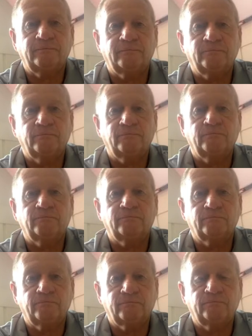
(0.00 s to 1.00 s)

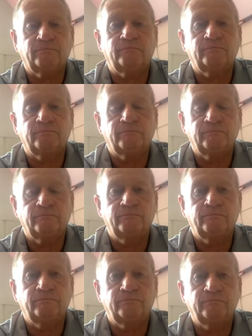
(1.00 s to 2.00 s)

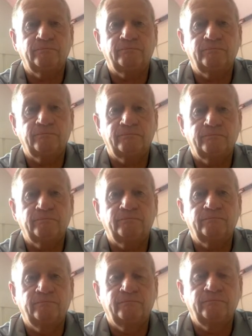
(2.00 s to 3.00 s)

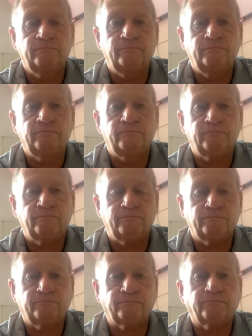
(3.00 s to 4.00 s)

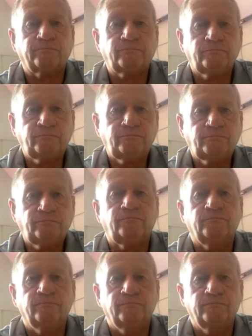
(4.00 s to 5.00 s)

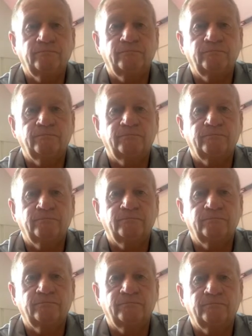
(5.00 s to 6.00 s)

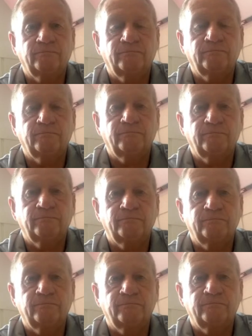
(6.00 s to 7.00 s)

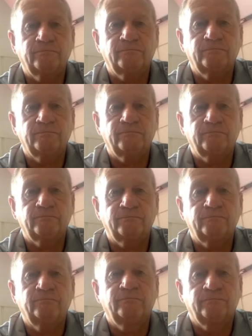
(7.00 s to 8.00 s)
No words are spoken by the person on screen.